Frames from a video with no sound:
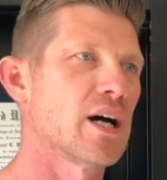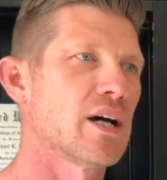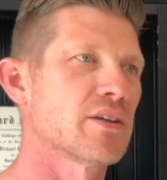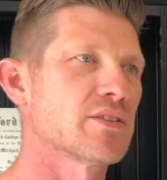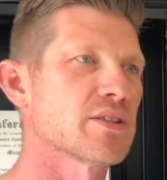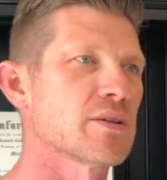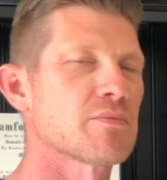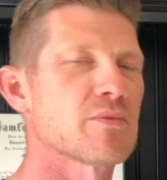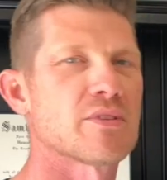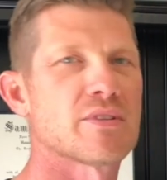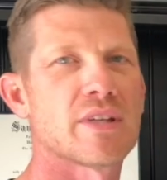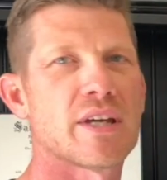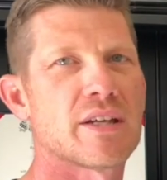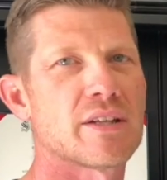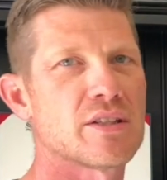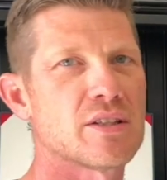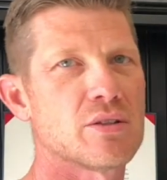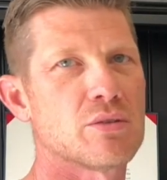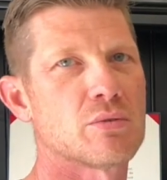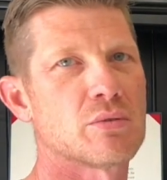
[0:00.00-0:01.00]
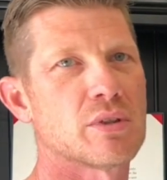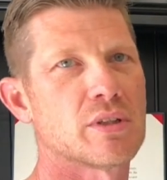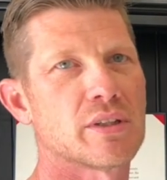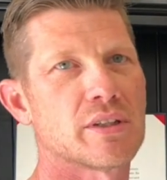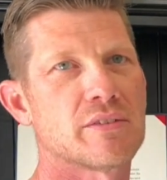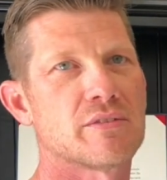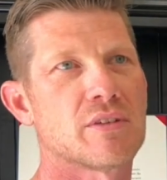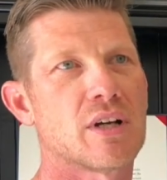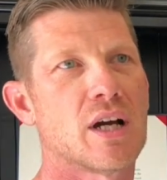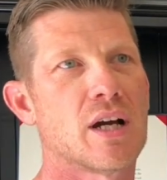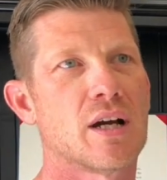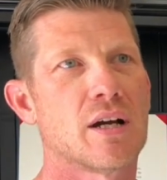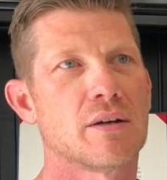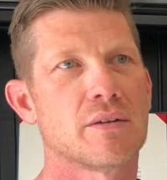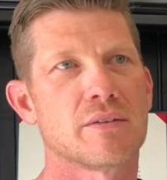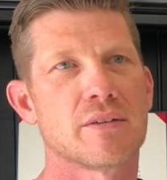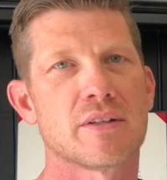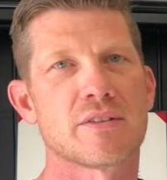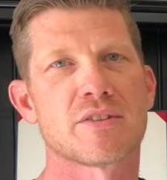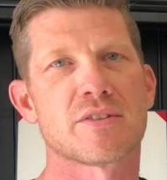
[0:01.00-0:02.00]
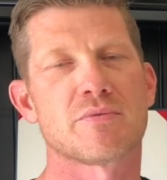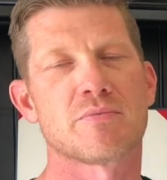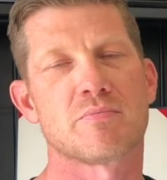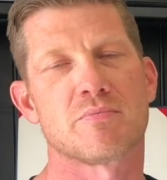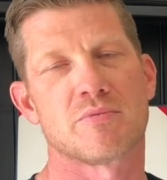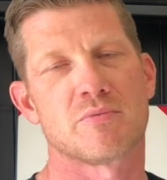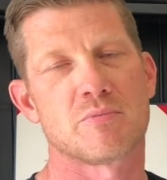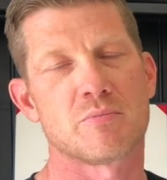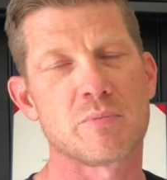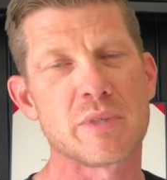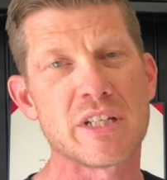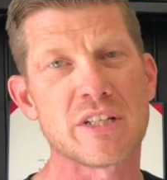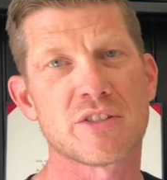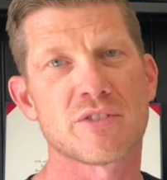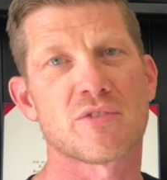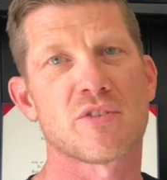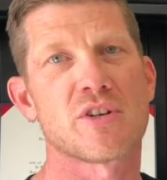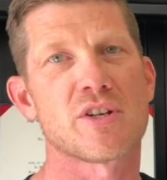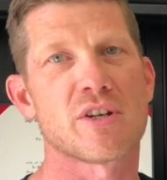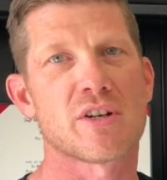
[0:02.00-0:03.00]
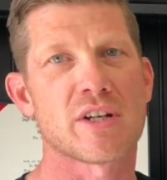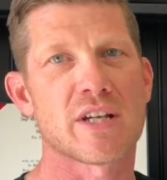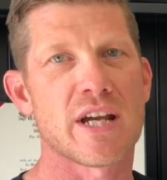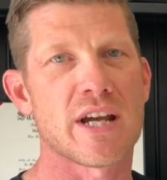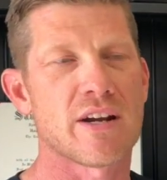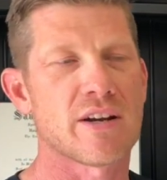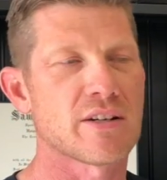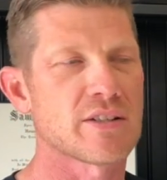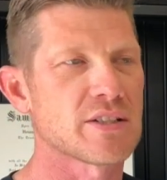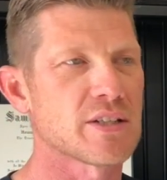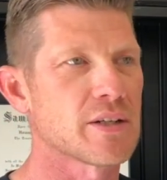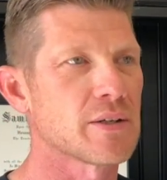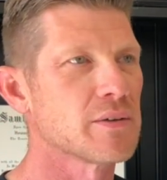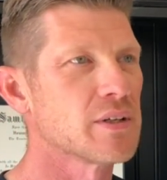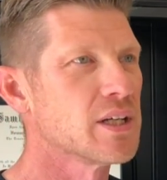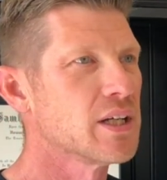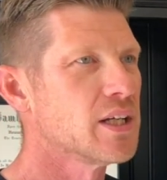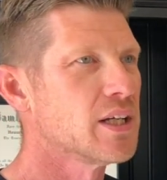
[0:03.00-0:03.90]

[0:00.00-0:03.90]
something that you really, that speaks for your character.